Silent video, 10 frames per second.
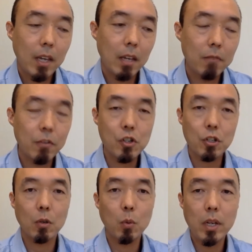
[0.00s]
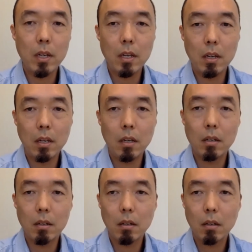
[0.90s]
And for sure, we
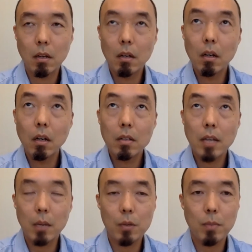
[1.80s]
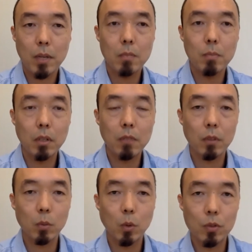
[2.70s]
take responsibility for
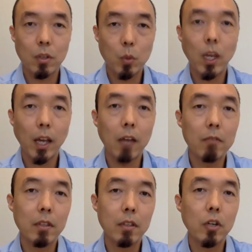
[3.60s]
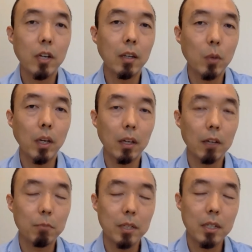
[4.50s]
the roles that we have and the training that we
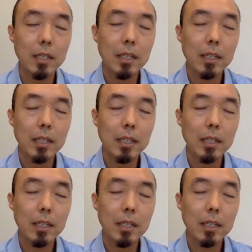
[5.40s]
have. But